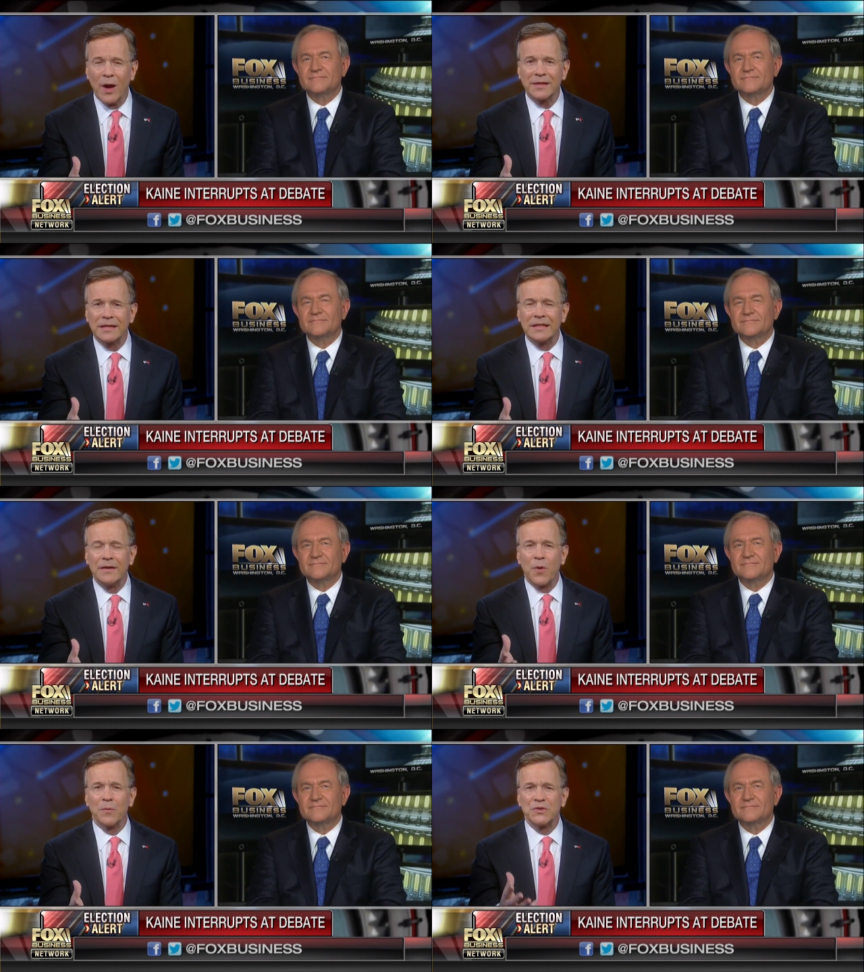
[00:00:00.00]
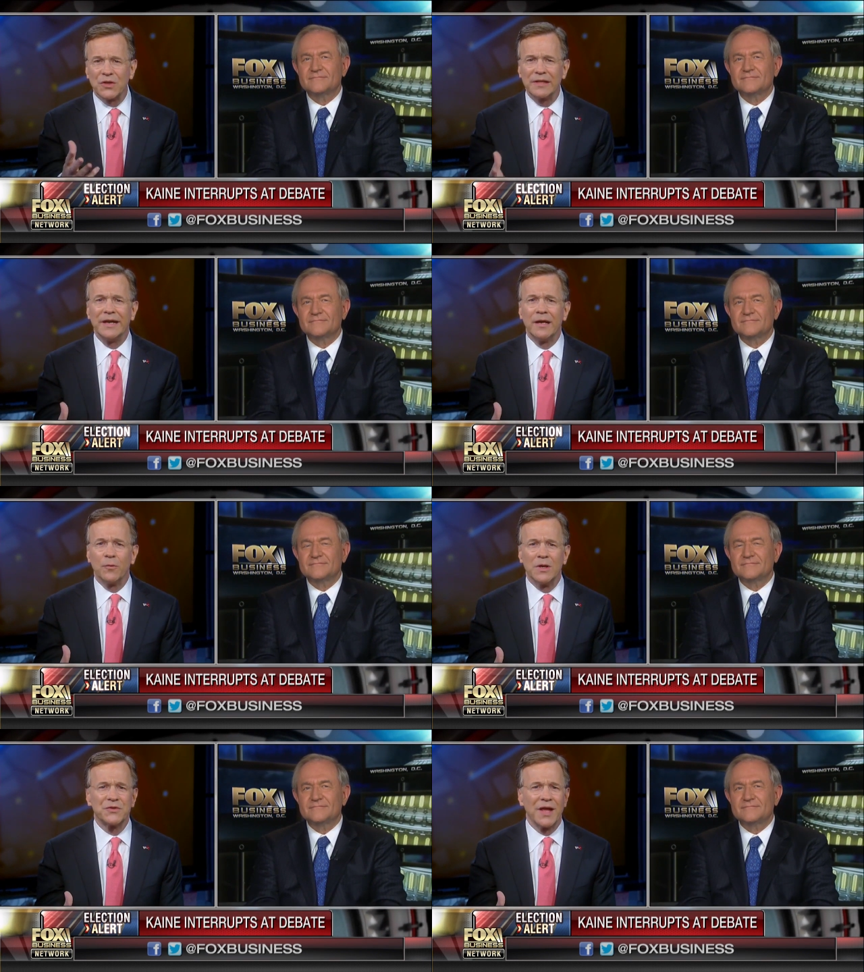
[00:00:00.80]
Speaker 1: What what was
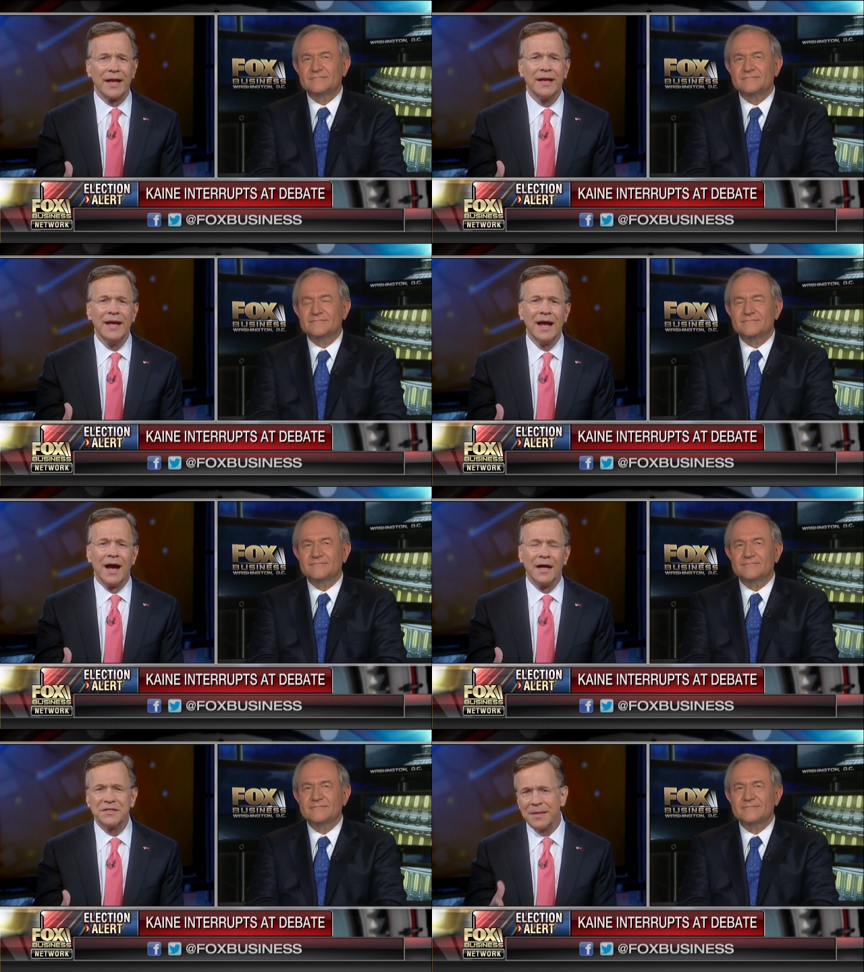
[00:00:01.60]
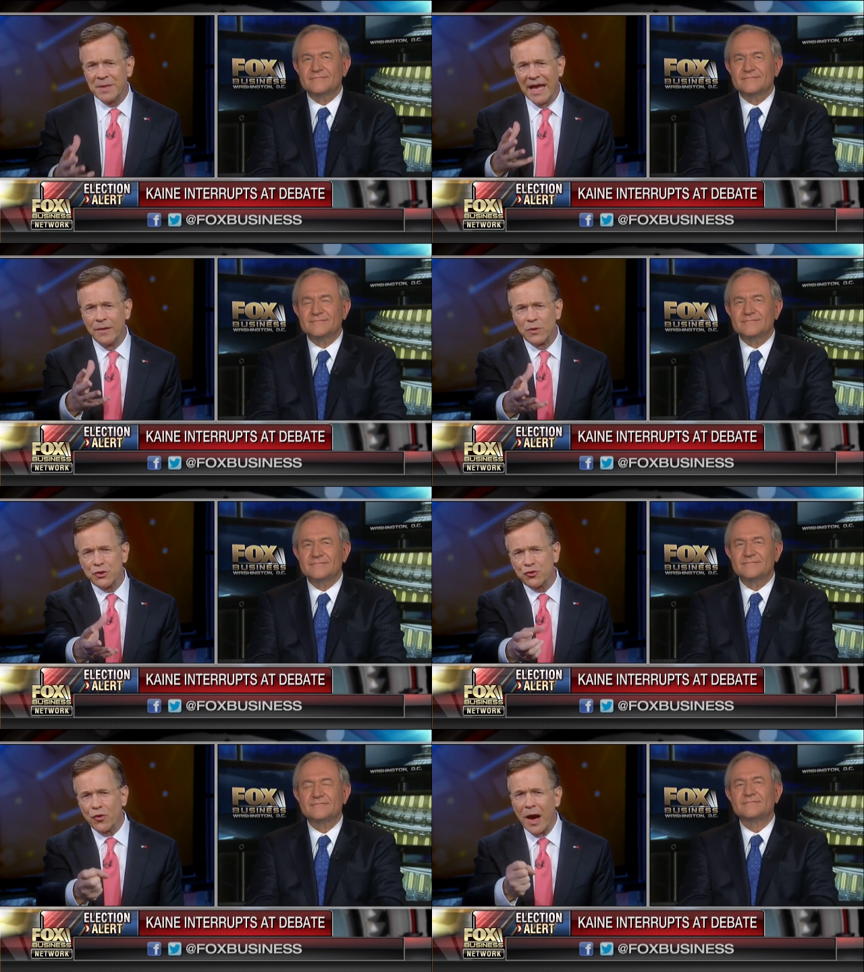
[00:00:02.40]
clear was that uh, Tim Kaine
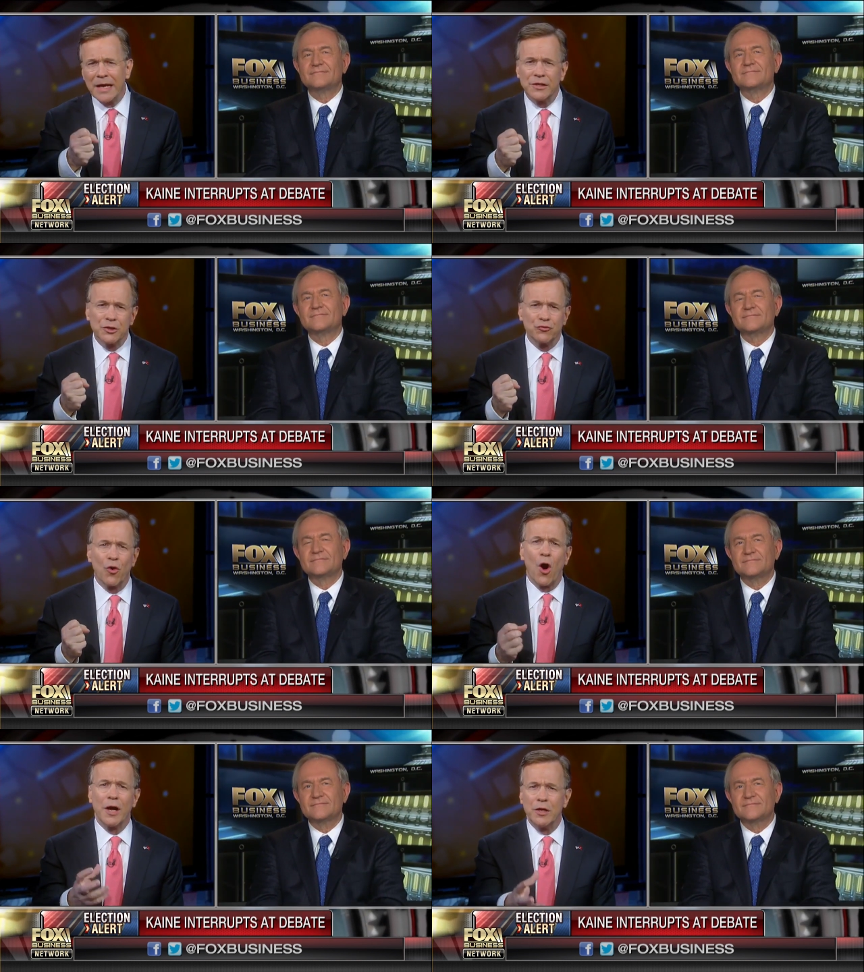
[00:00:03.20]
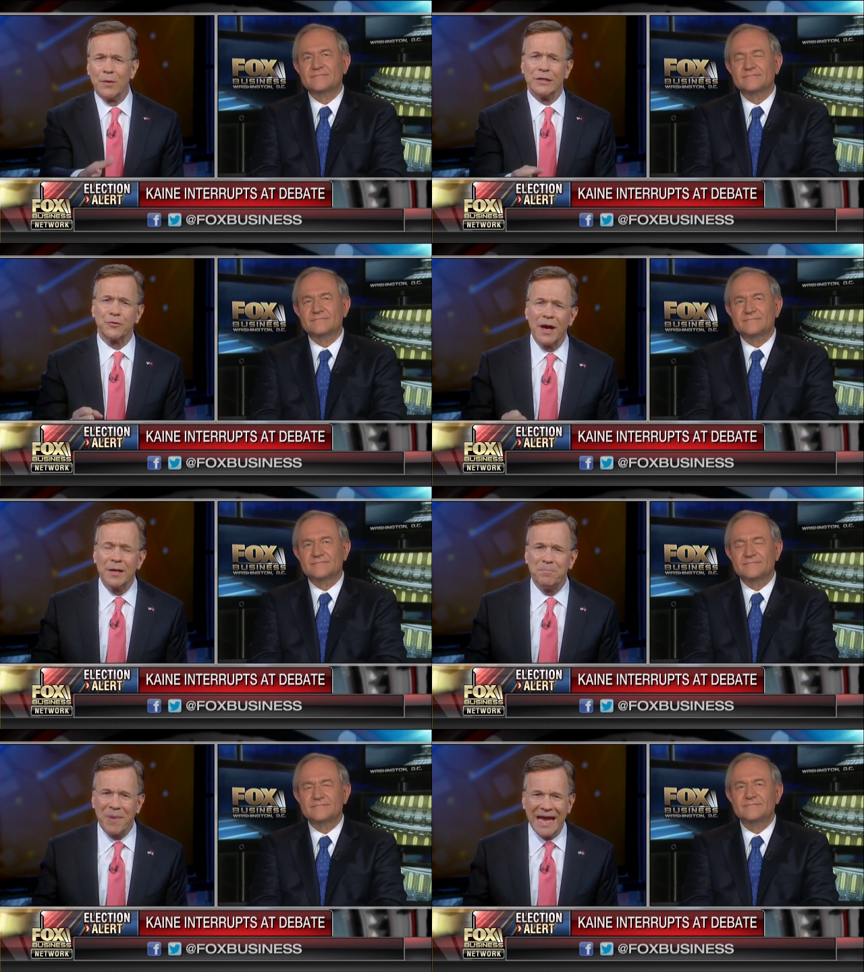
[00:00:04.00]
was trying to draw you in,
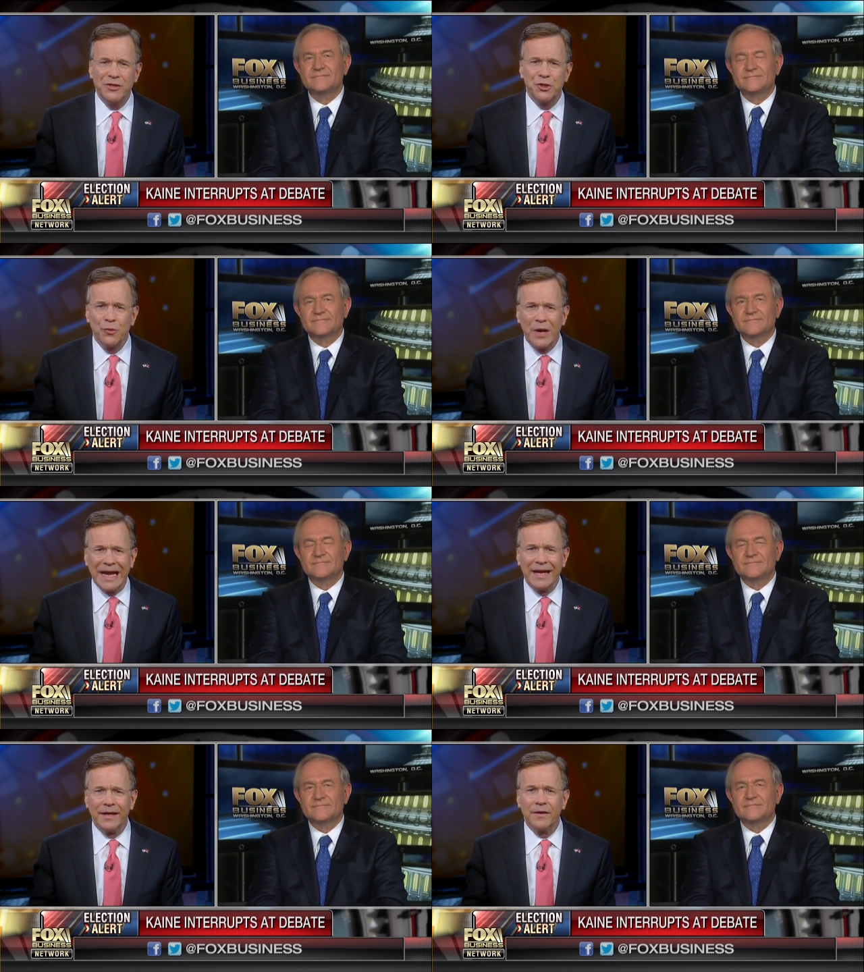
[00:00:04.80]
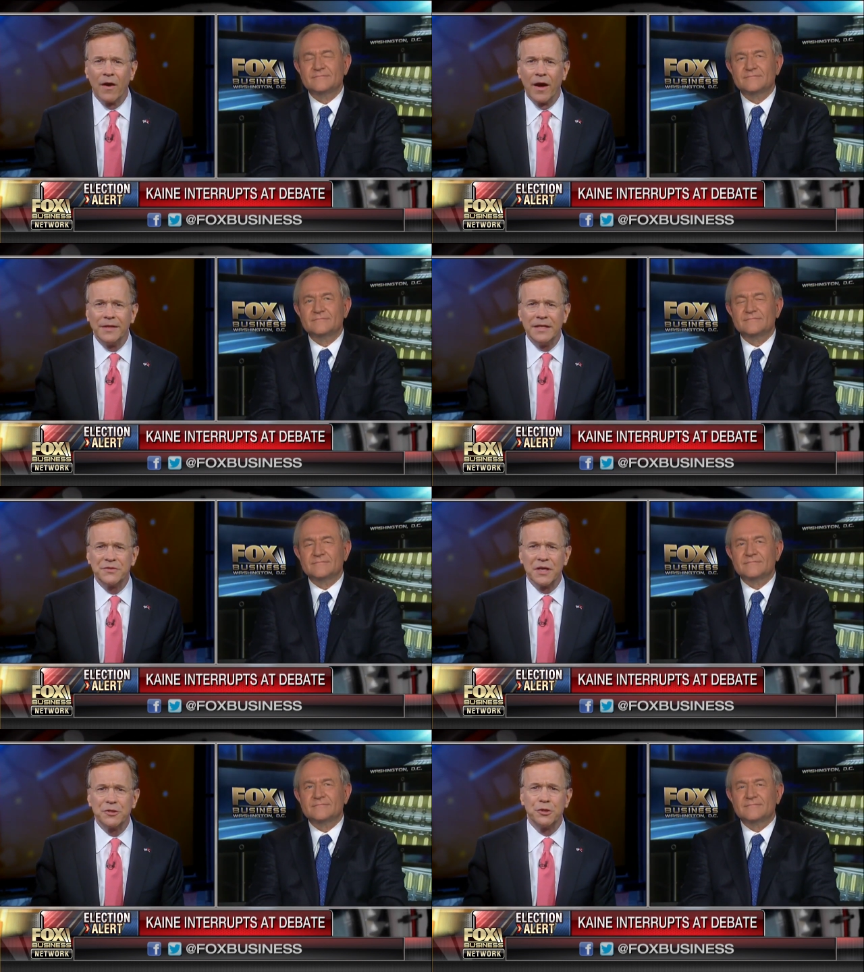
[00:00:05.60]
trying to bait you in on
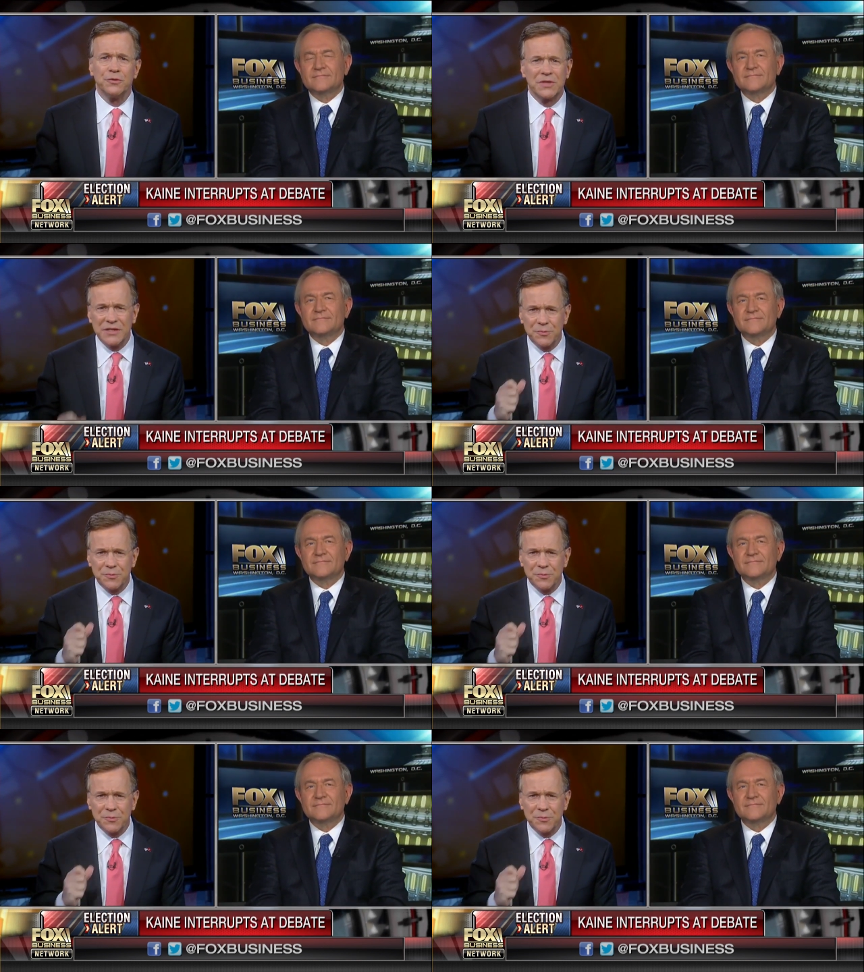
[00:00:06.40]
these issues, these